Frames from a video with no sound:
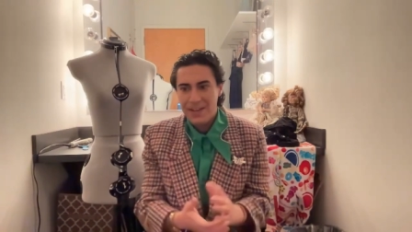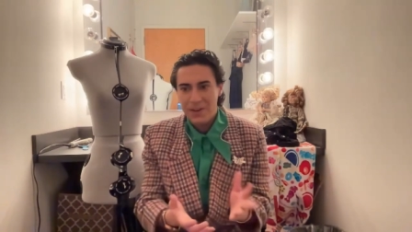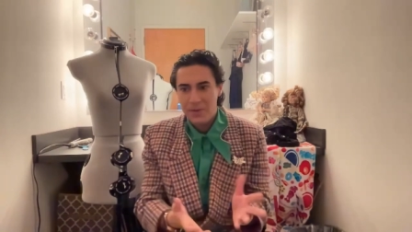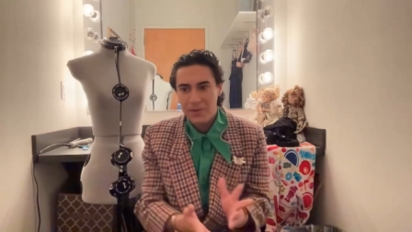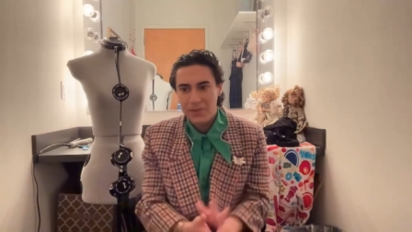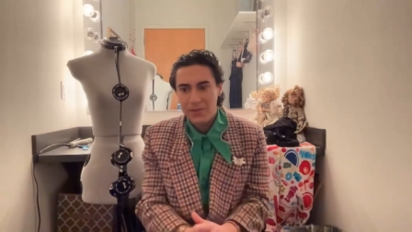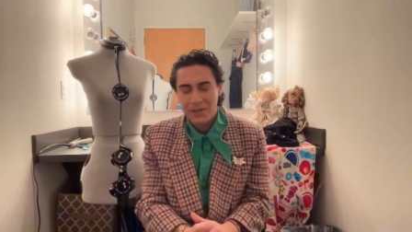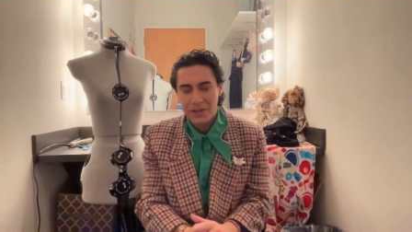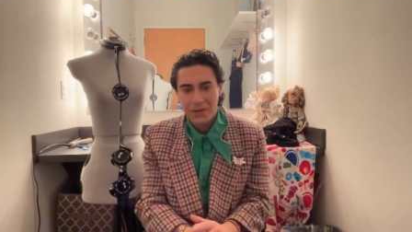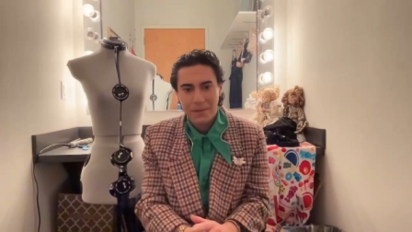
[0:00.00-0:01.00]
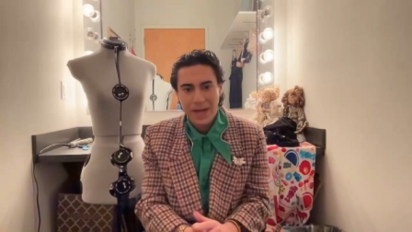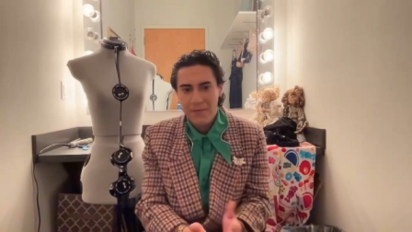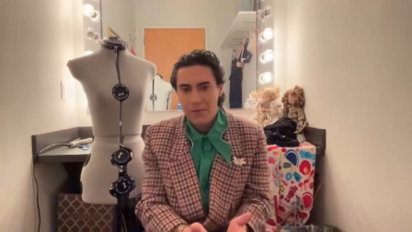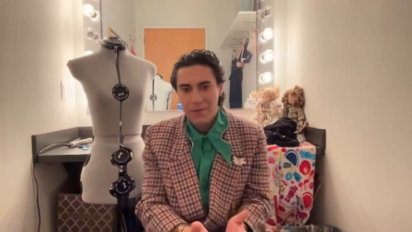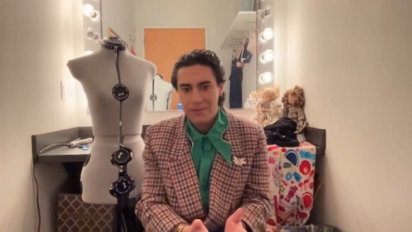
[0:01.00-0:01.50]
you know use your
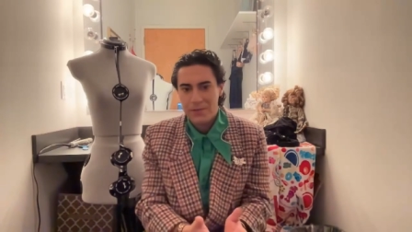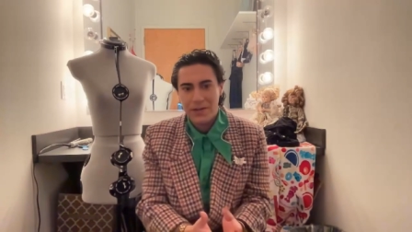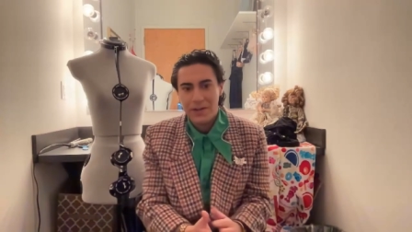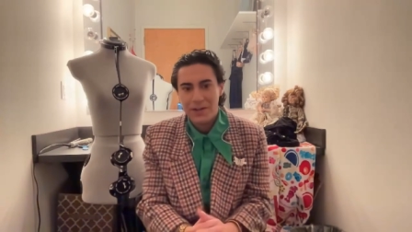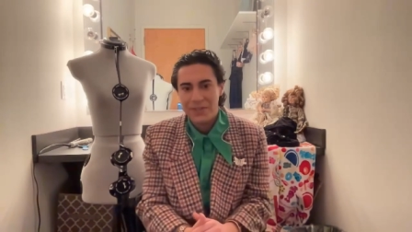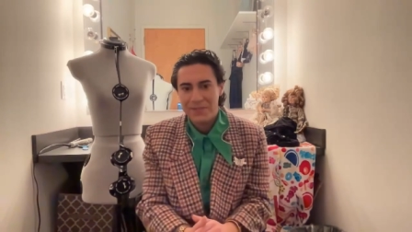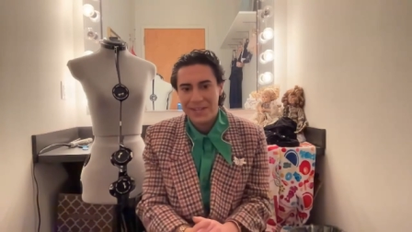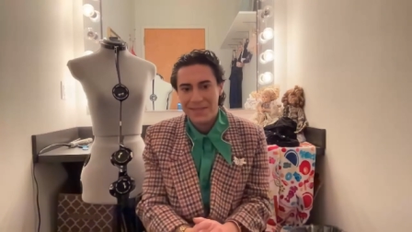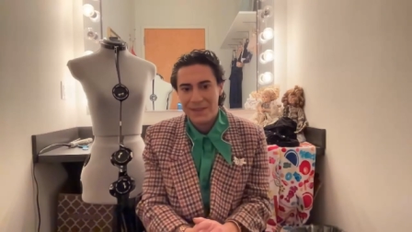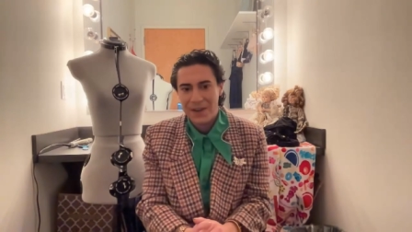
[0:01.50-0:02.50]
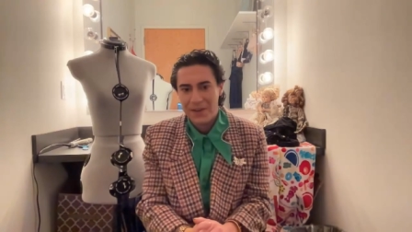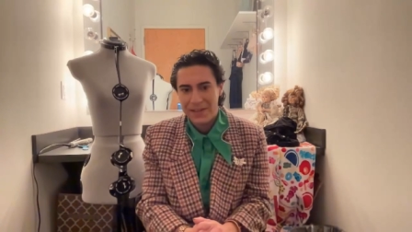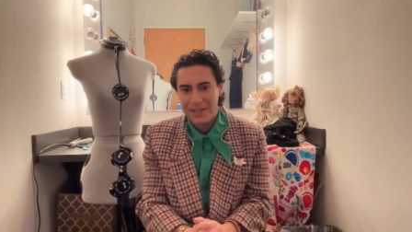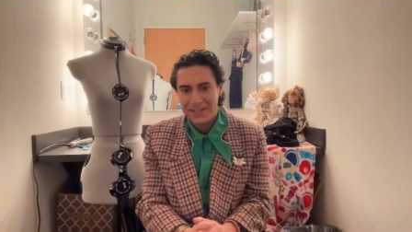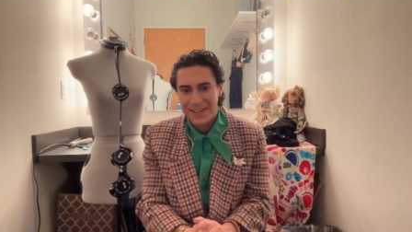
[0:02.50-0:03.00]
platform to encourage me to keep
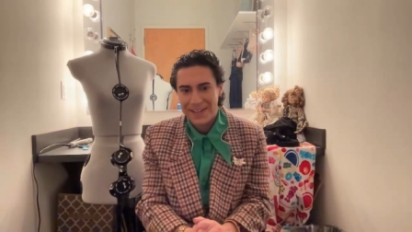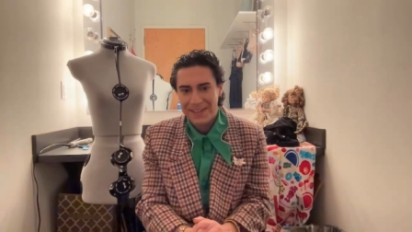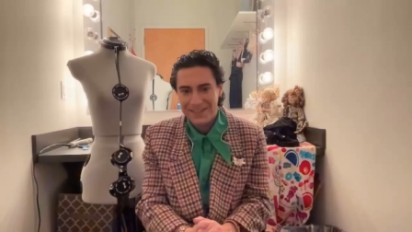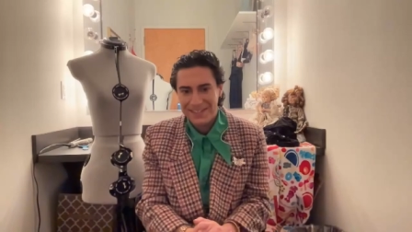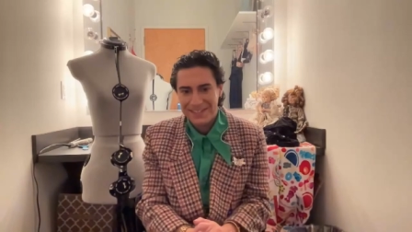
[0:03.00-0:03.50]
going. So.